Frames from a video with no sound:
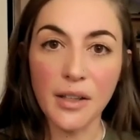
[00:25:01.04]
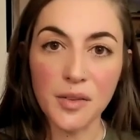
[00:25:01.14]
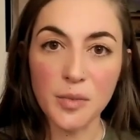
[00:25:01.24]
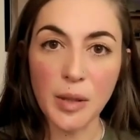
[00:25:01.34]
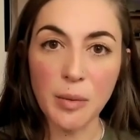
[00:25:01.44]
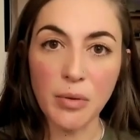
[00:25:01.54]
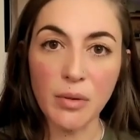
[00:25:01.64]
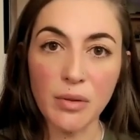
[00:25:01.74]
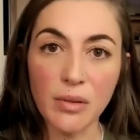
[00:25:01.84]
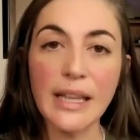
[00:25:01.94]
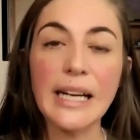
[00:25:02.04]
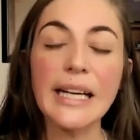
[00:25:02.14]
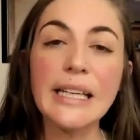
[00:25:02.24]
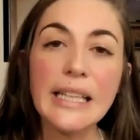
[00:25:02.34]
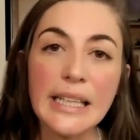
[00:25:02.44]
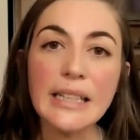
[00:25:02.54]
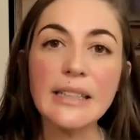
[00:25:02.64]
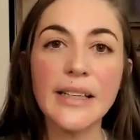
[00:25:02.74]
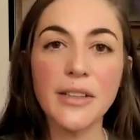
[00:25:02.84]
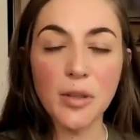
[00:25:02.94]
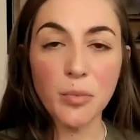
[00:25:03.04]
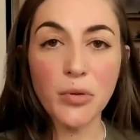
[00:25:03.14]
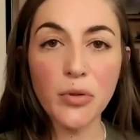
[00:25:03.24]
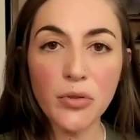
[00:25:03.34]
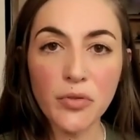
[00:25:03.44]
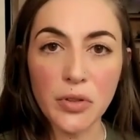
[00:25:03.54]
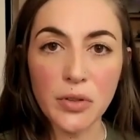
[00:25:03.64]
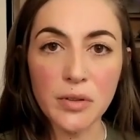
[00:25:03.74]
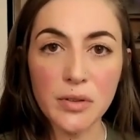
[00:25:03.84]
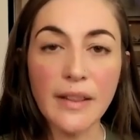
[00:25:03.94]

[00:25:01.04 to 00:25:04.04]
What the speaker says: those people, that I needed their approval,